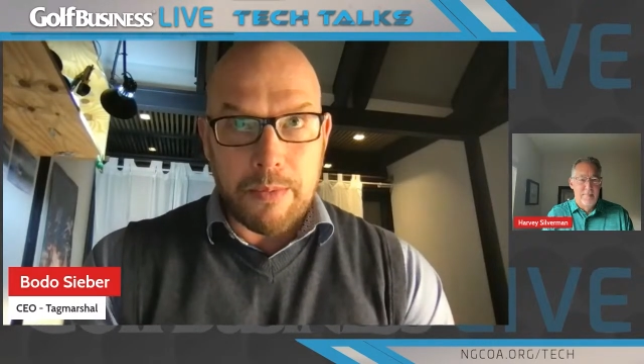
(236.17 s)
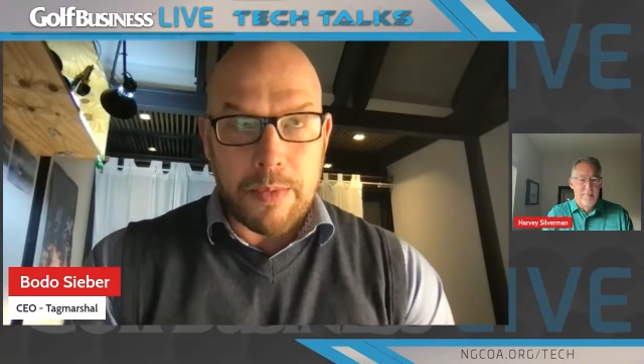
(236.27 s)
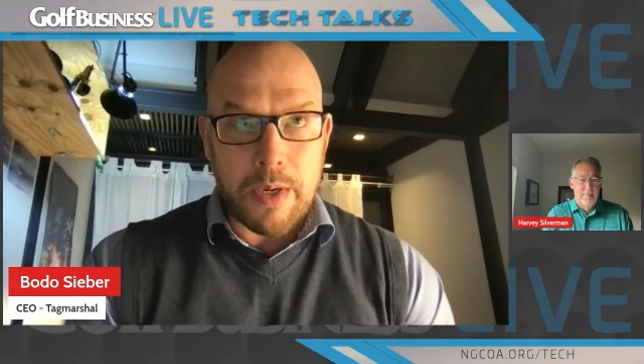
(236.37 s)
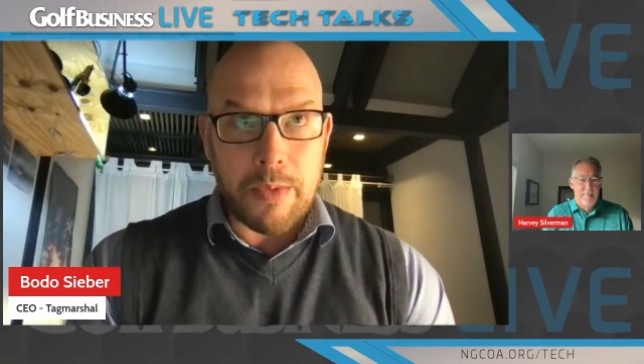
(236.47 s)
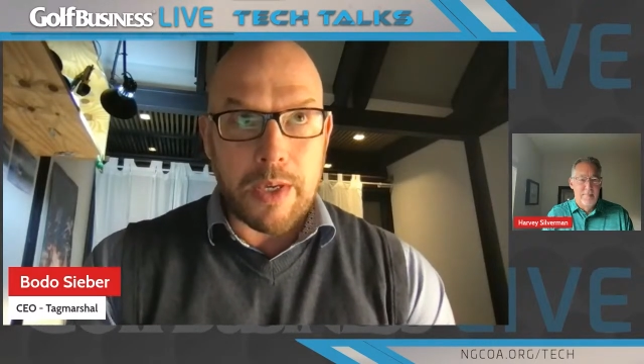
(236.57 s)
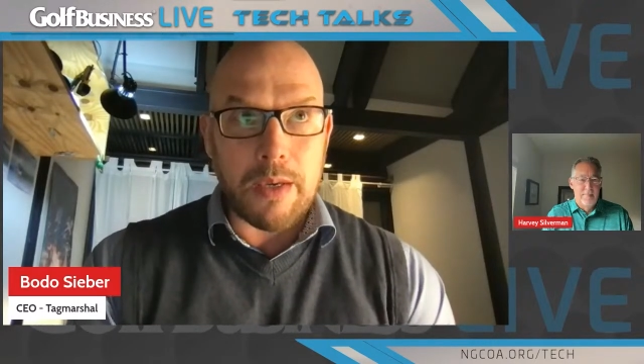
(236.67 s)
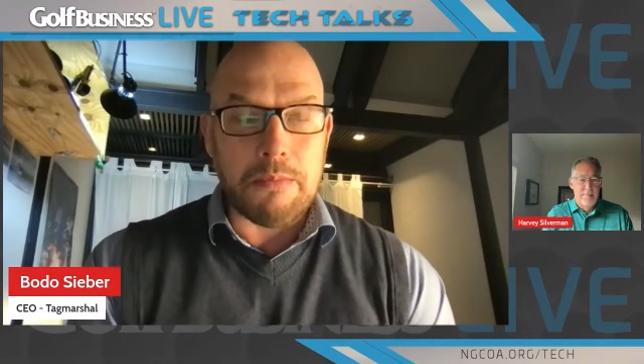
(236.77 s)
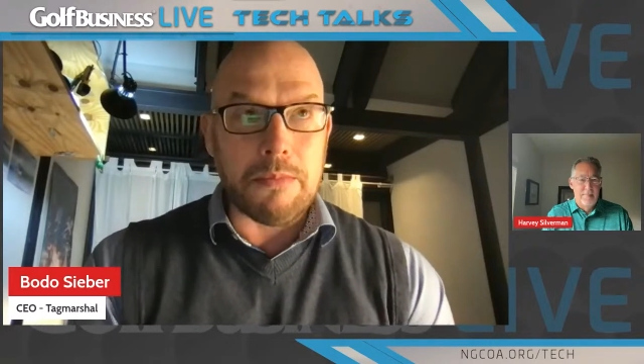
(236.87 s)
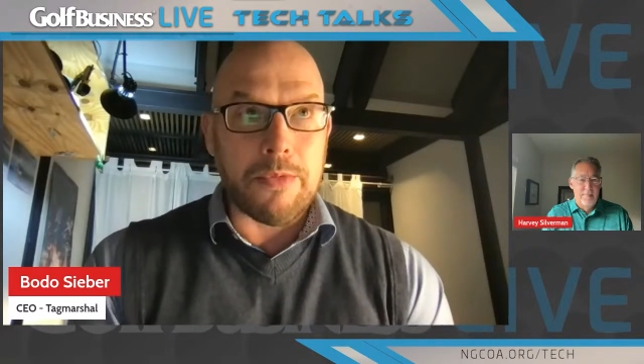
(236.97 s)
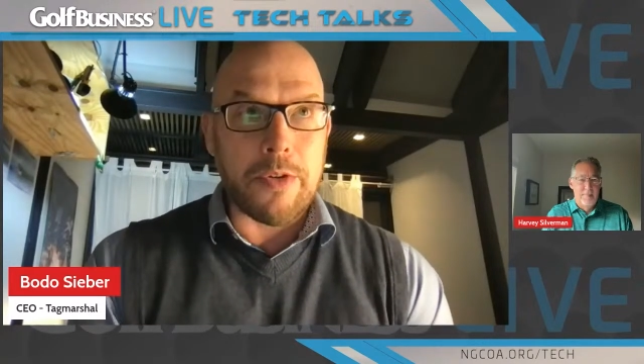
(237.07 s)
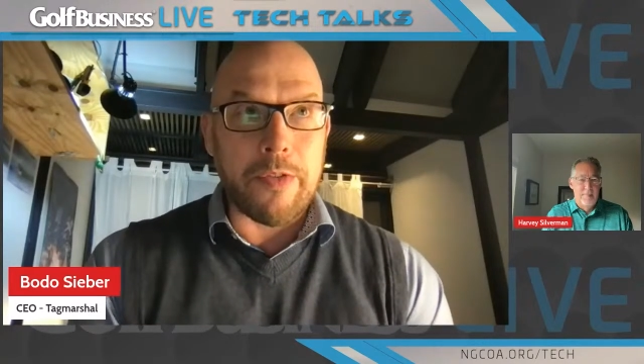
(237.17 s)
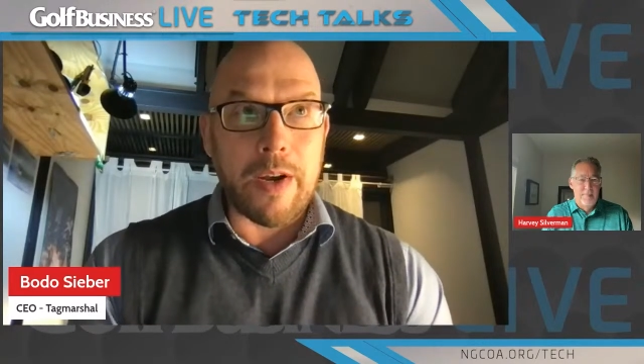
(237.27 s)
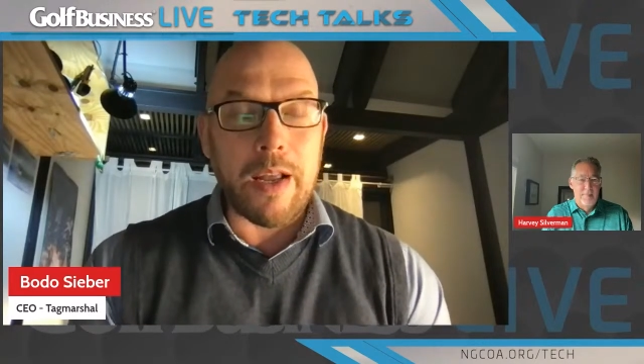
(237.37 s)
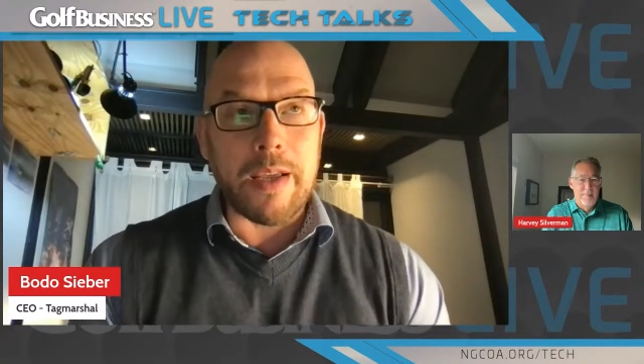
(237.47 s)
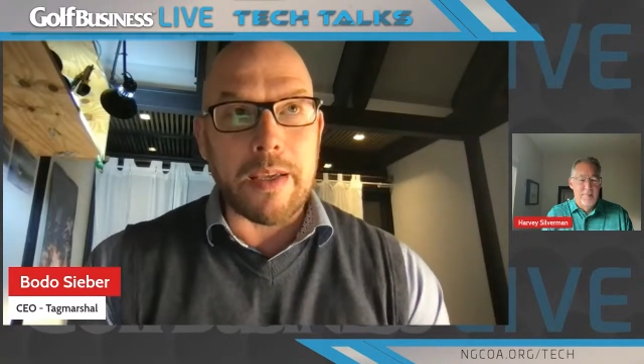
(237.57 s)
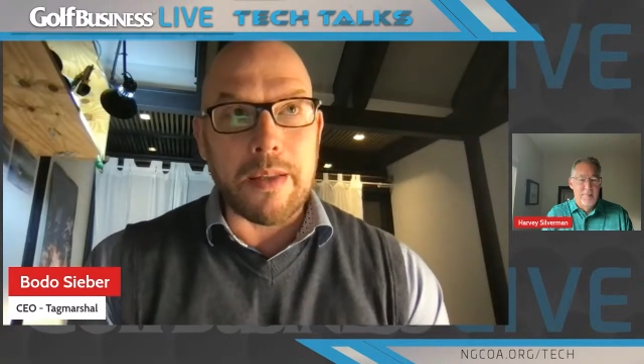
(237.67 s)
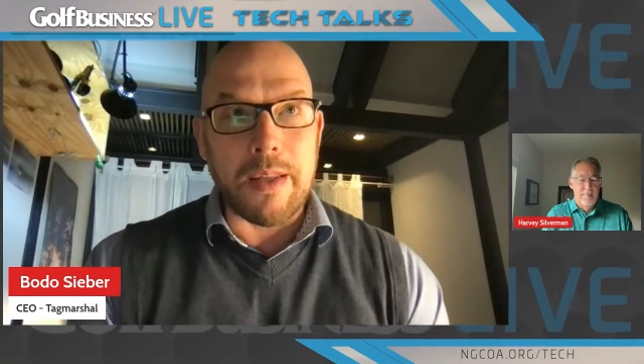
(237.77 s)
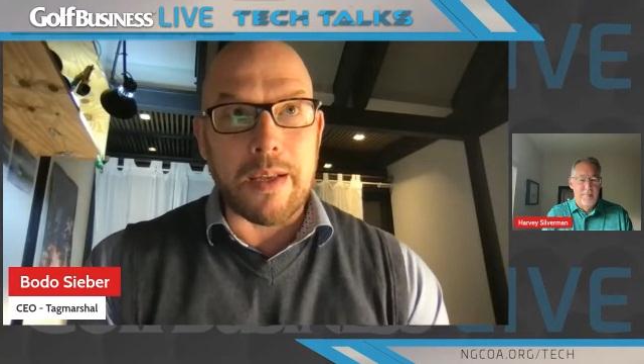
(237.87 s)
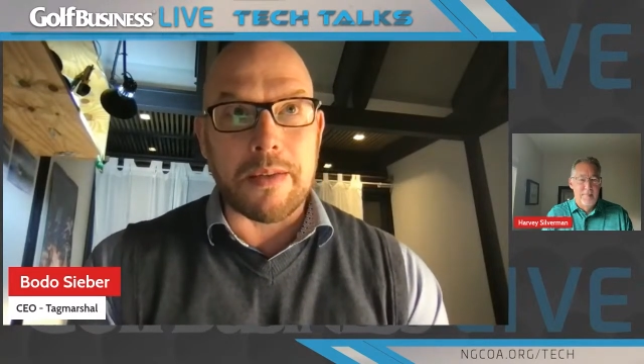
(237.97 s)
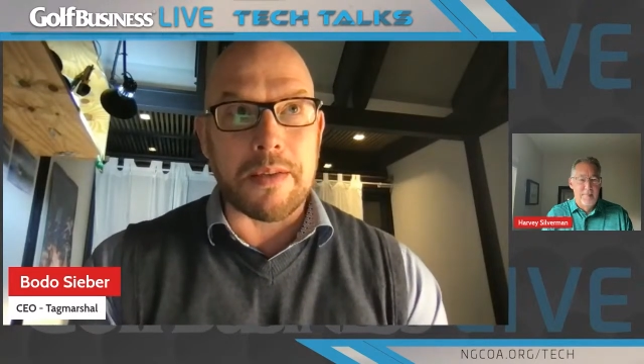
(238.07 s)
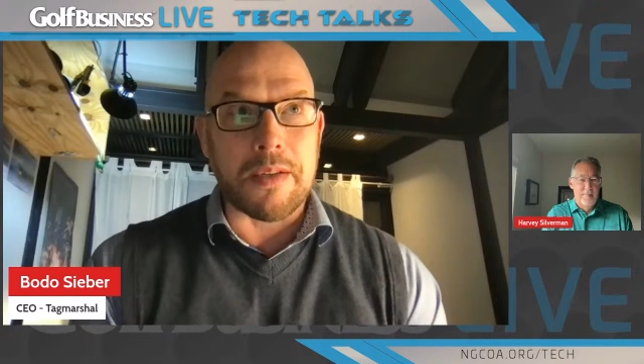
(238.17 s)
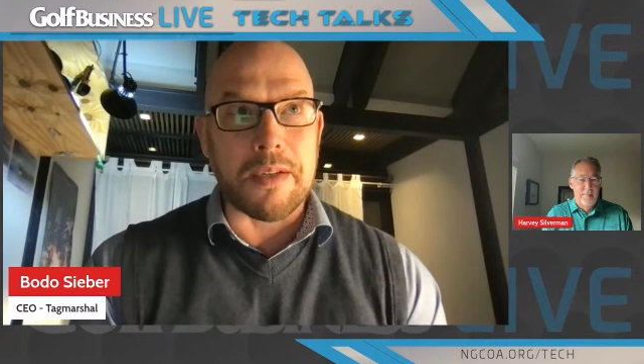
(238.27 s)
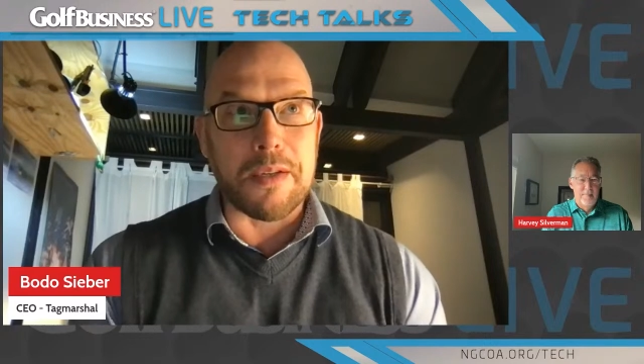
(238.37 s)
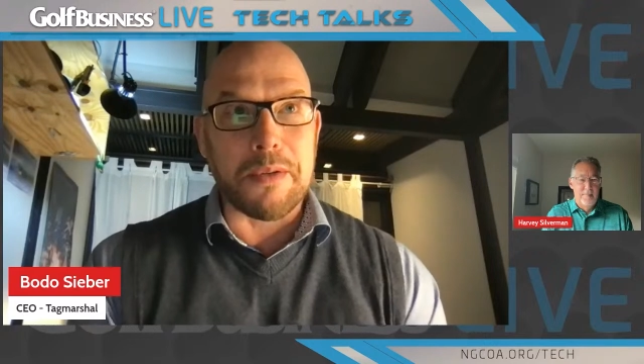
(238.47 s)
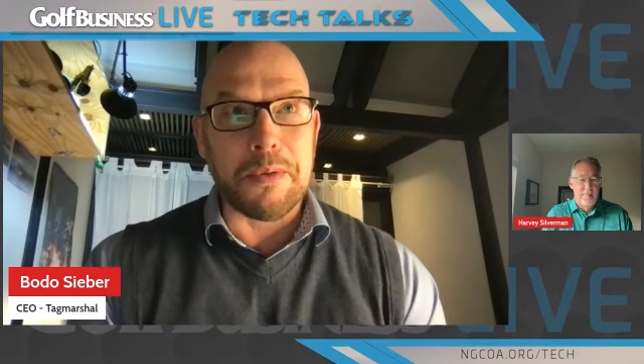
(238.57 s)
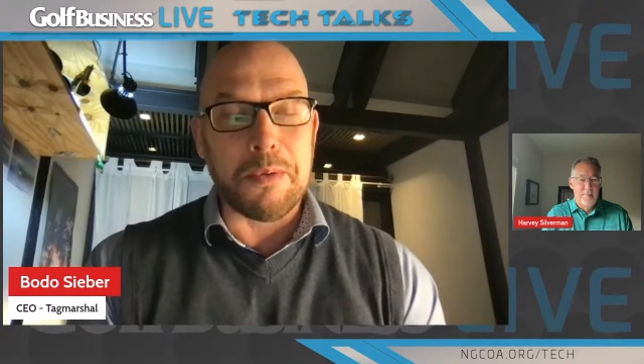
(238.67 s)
We were very lucky in that